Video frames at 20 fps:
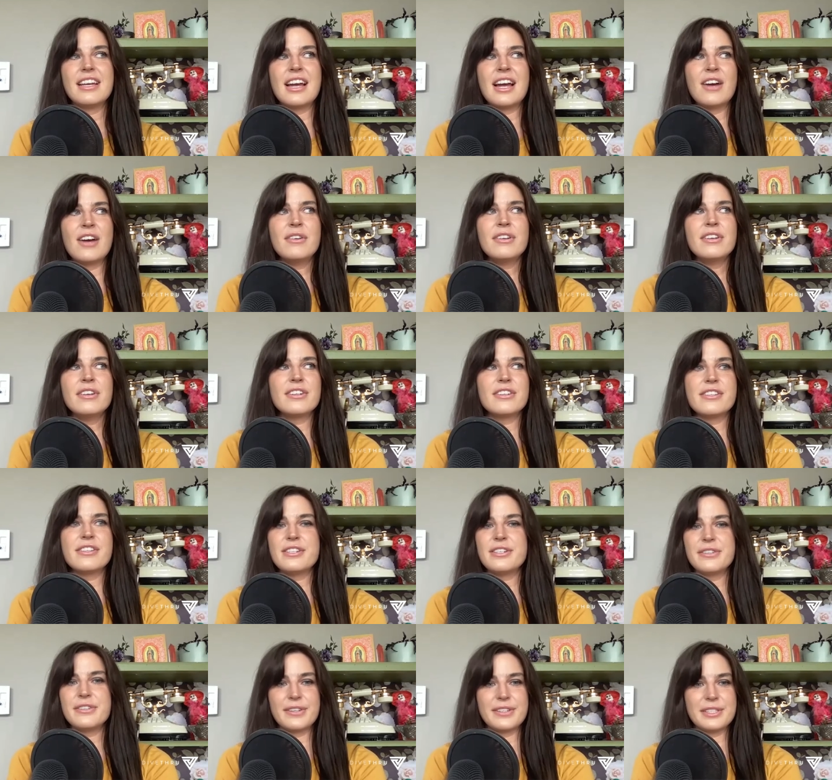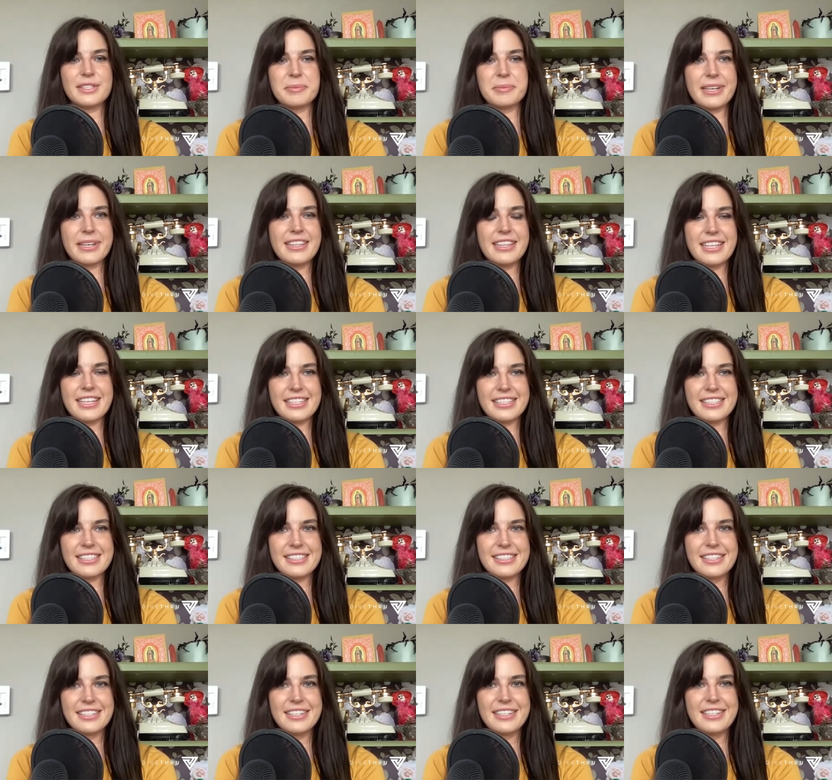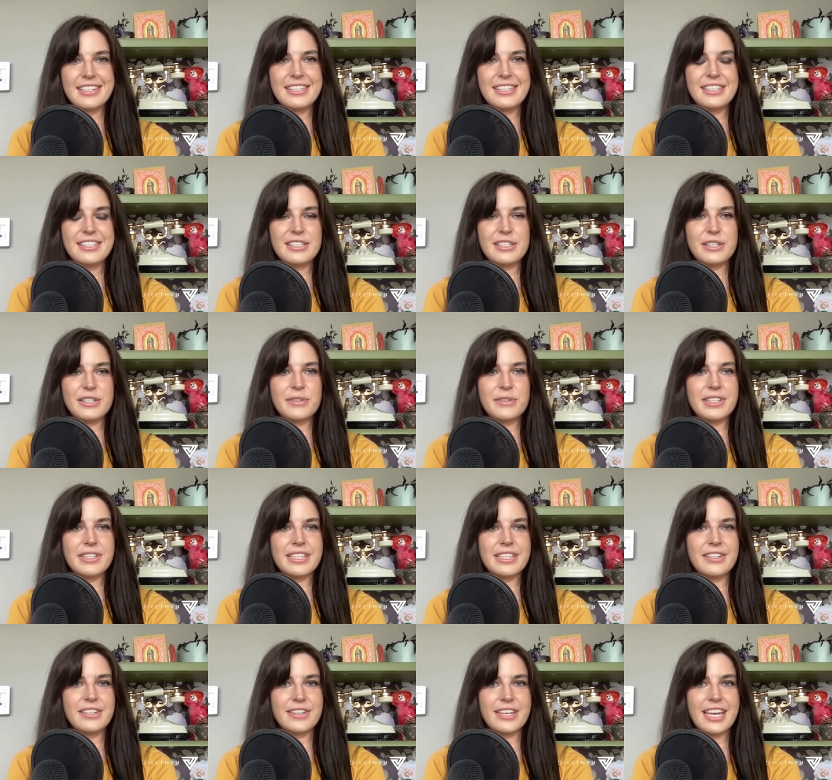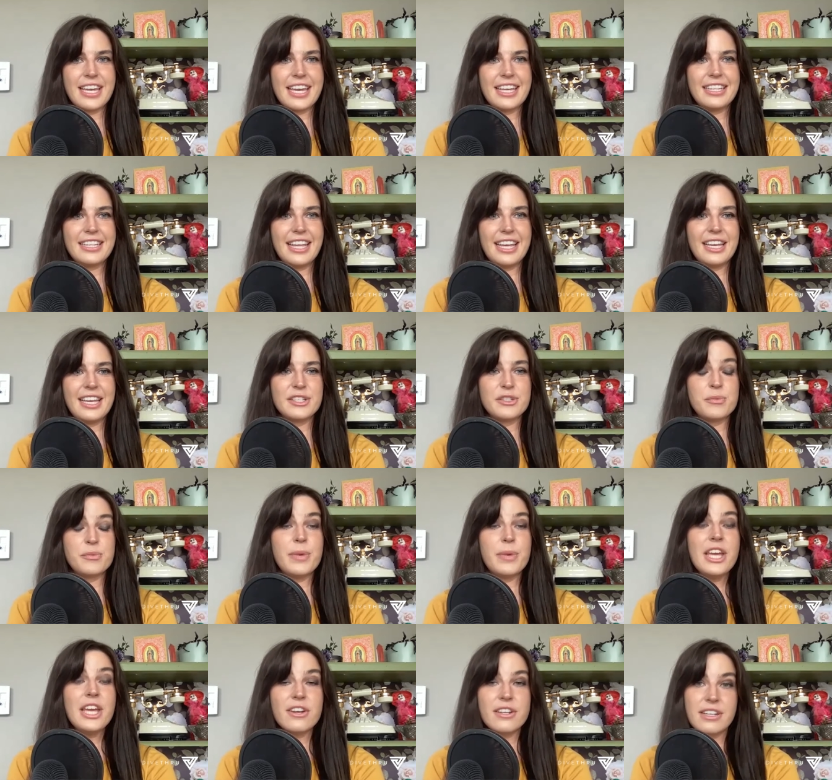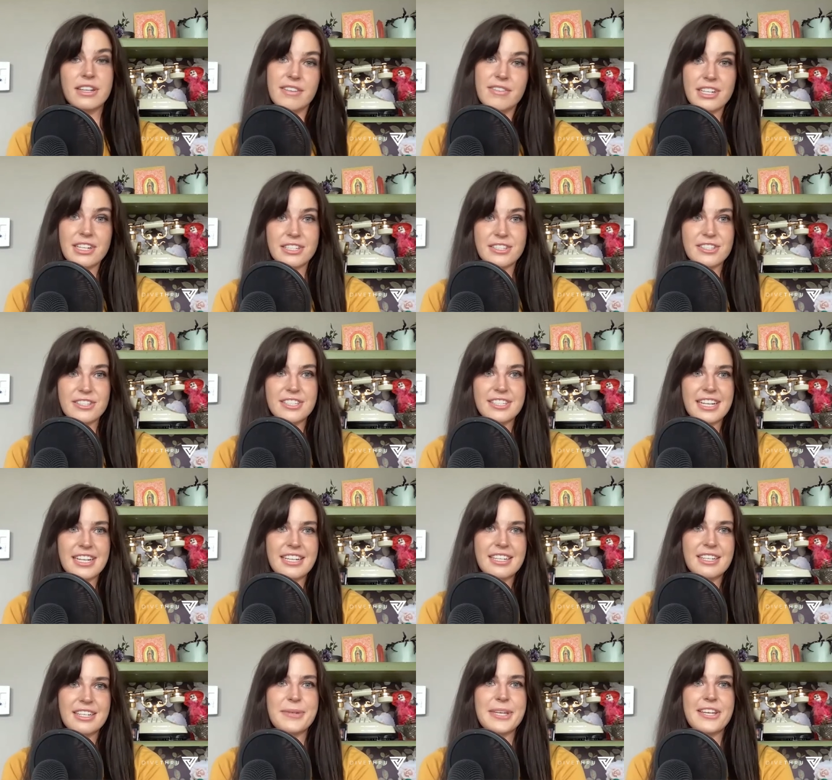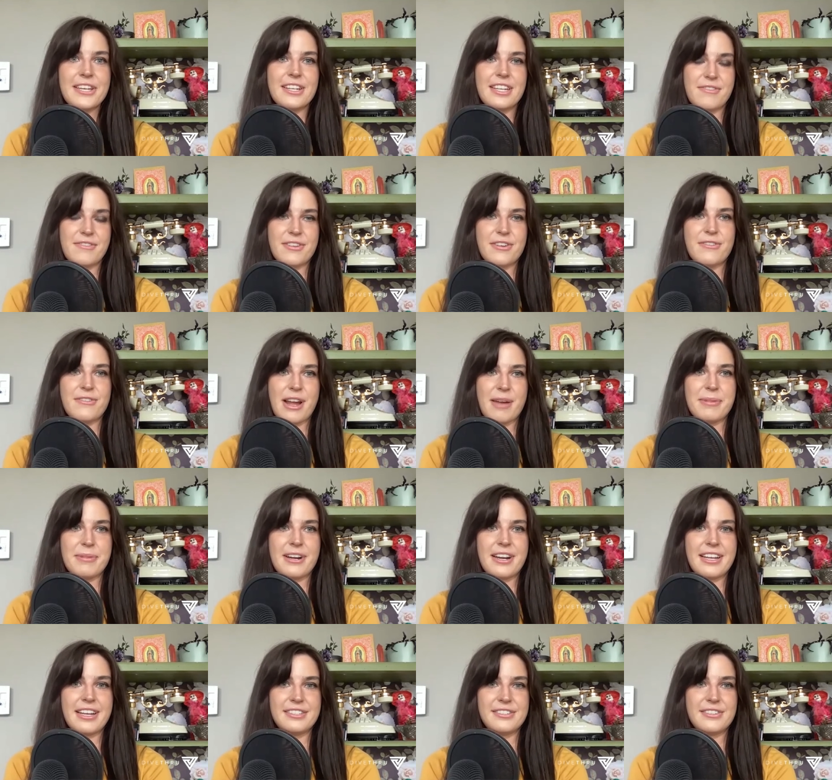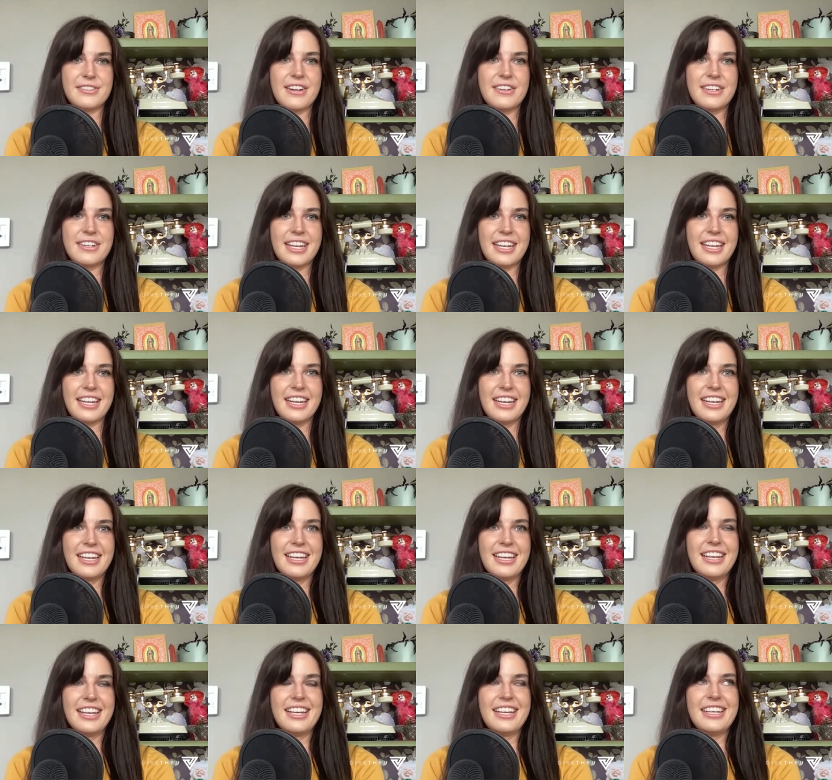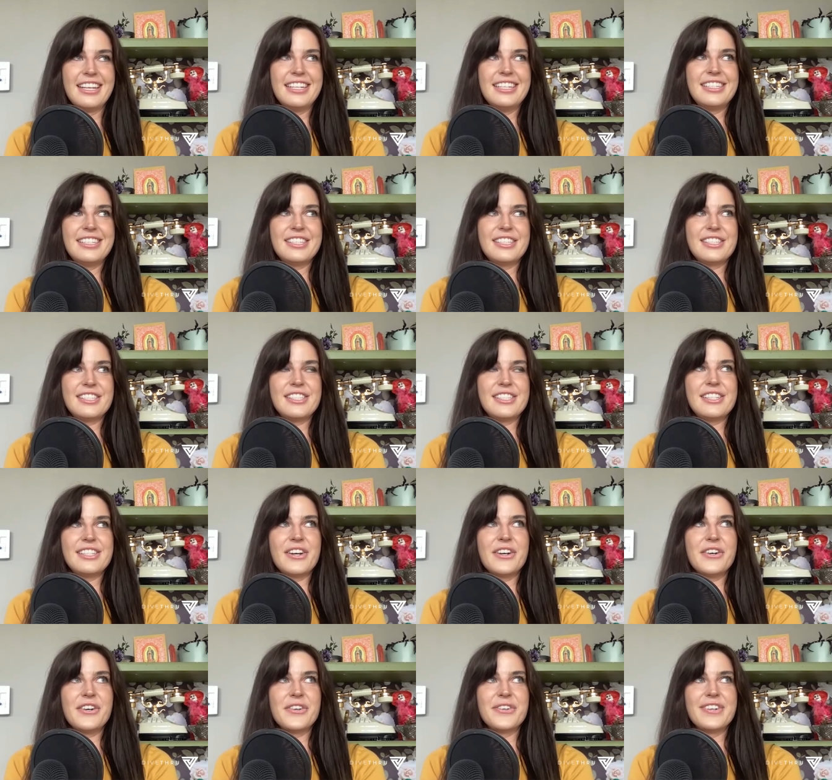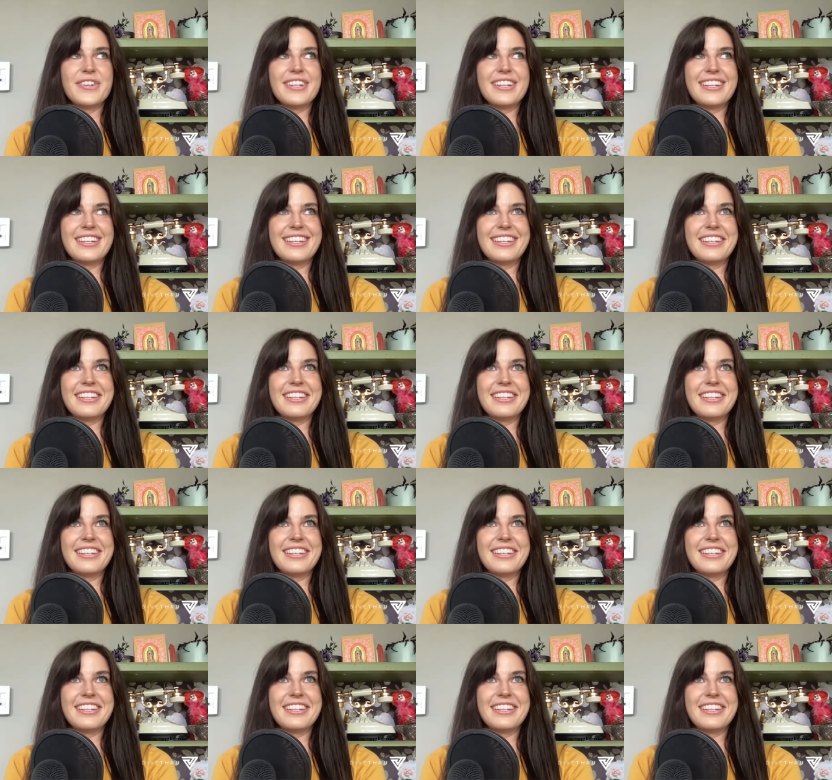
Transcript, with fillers: How on earth do you explain this to a little kid? Like, because we couldn't even understand it. We couldn't even wrap our heads around it. So,